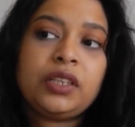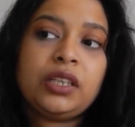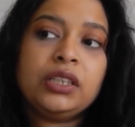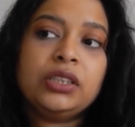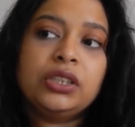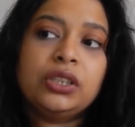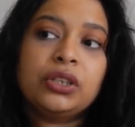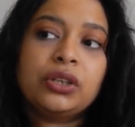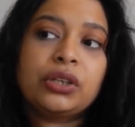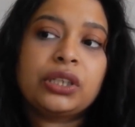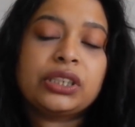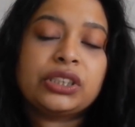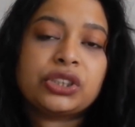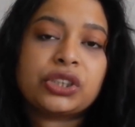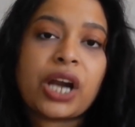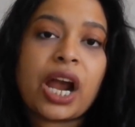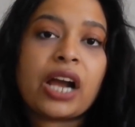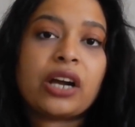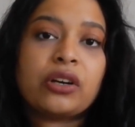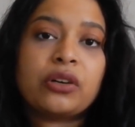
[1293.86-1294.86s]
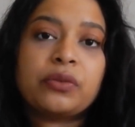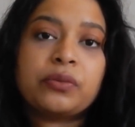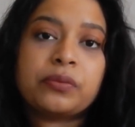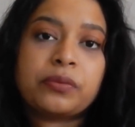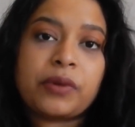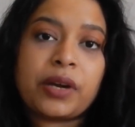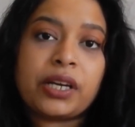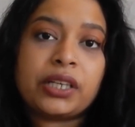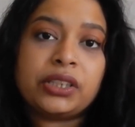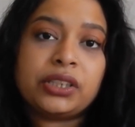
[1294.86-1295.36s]
a track of
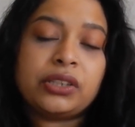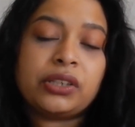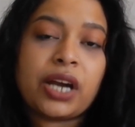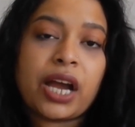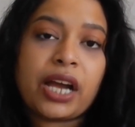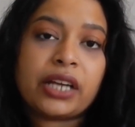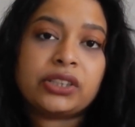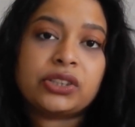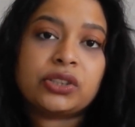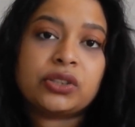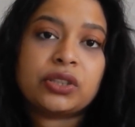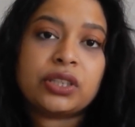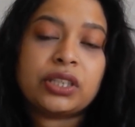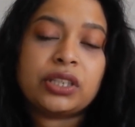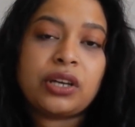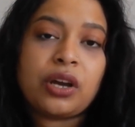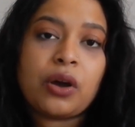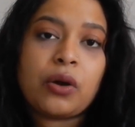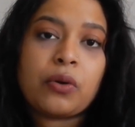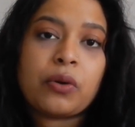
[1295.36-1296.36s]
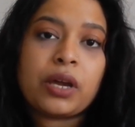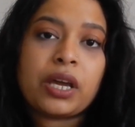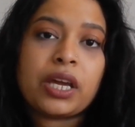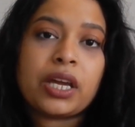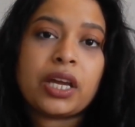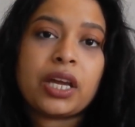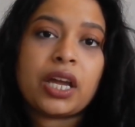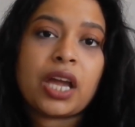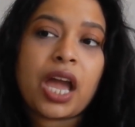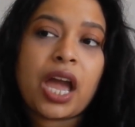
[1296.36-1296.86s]
where you're actually
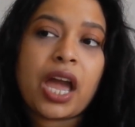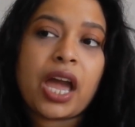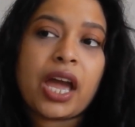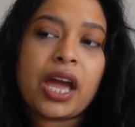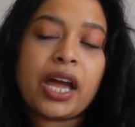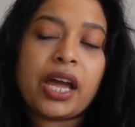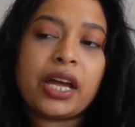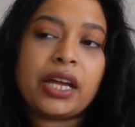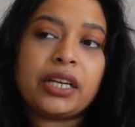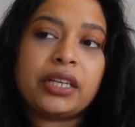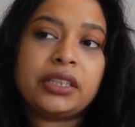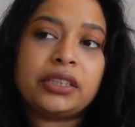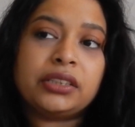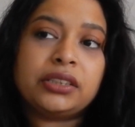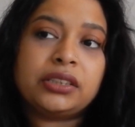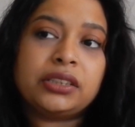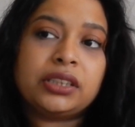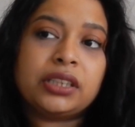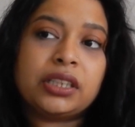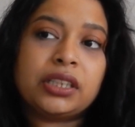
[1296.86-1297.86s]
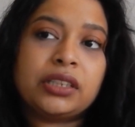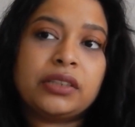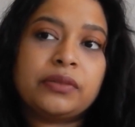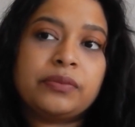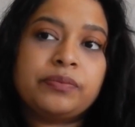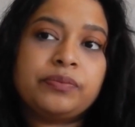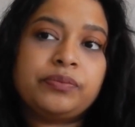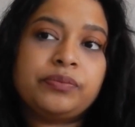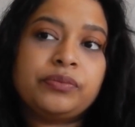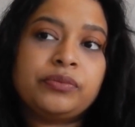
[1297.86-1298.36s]
going.
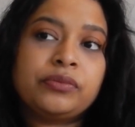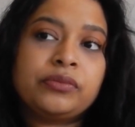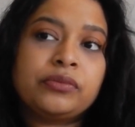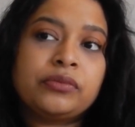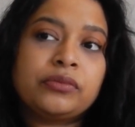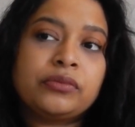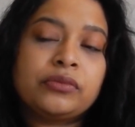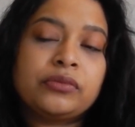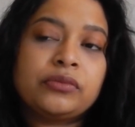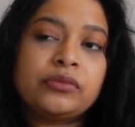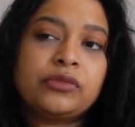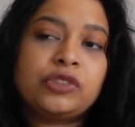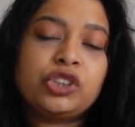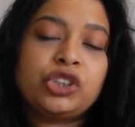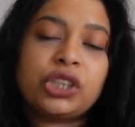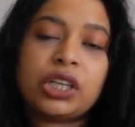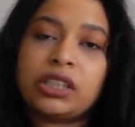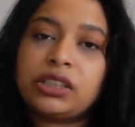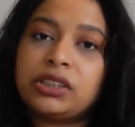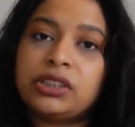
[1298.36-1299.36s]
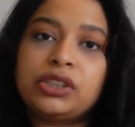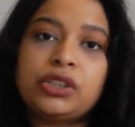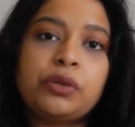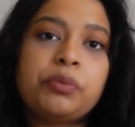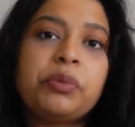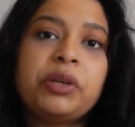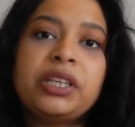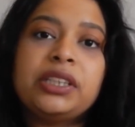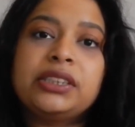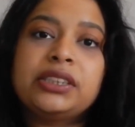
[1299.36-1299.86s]
And just to
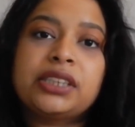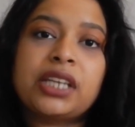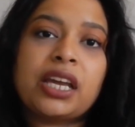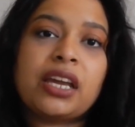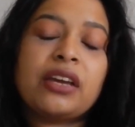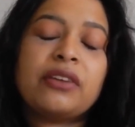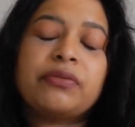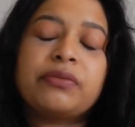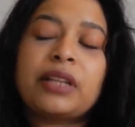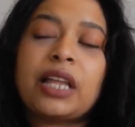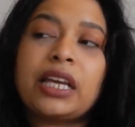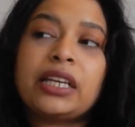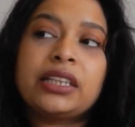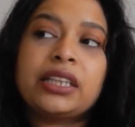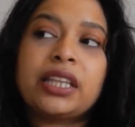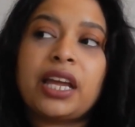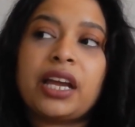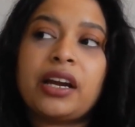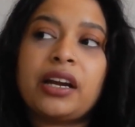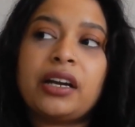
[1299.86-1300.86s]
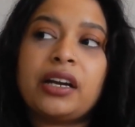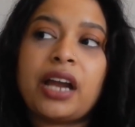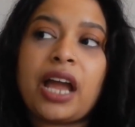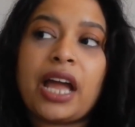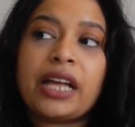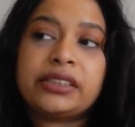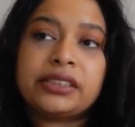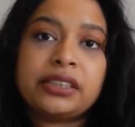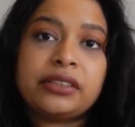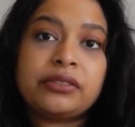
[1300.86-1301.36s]
be safe, like there
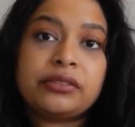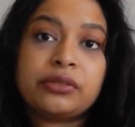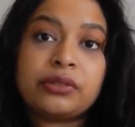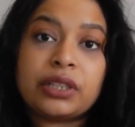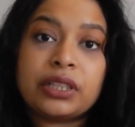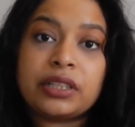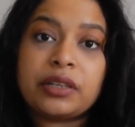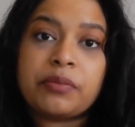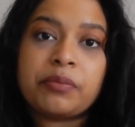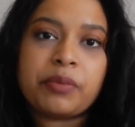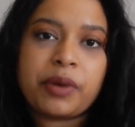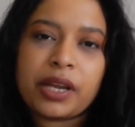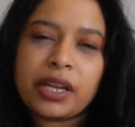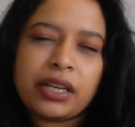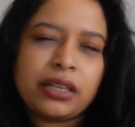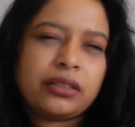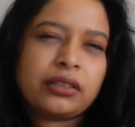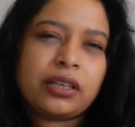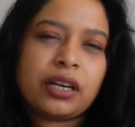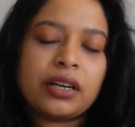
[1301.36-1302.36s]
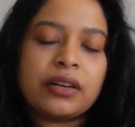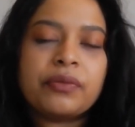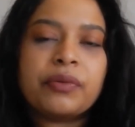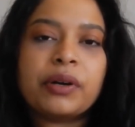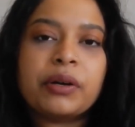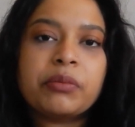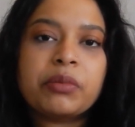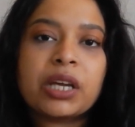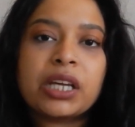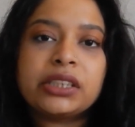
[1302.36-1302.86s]
hasn't really been
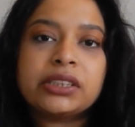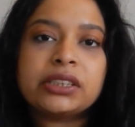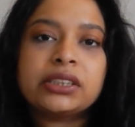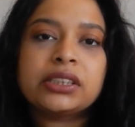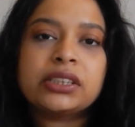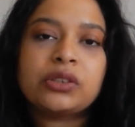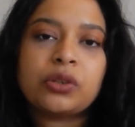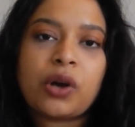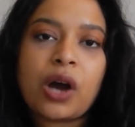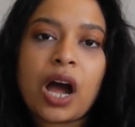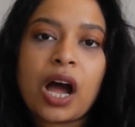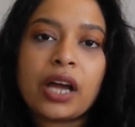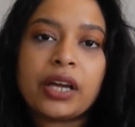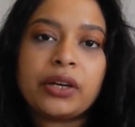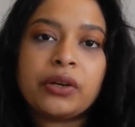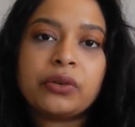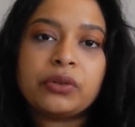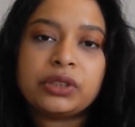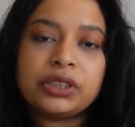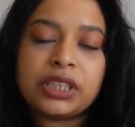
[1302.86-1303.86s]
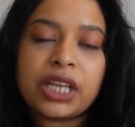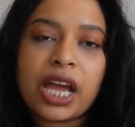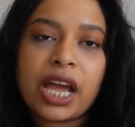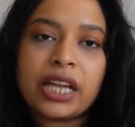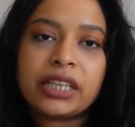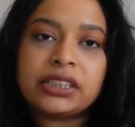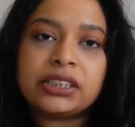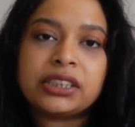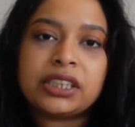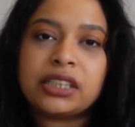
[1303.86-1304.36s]
confirmed cases in Ohio
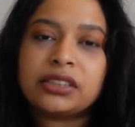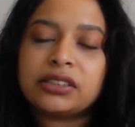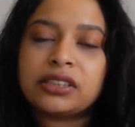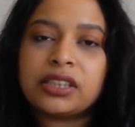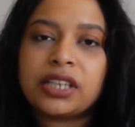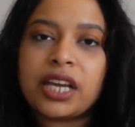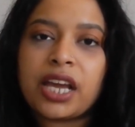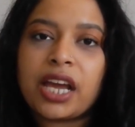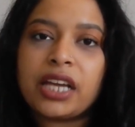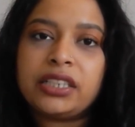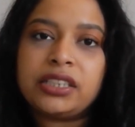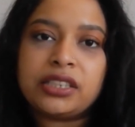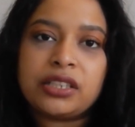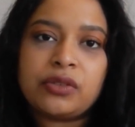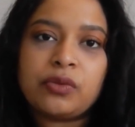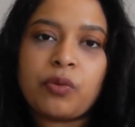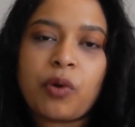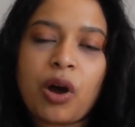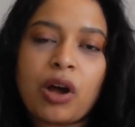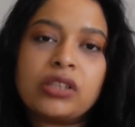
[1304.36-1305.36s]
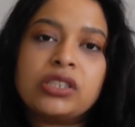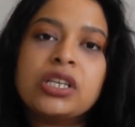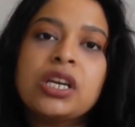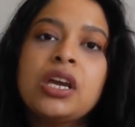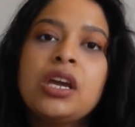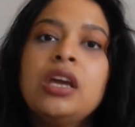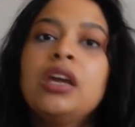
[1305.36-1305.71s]
yet. Yesterday I did watch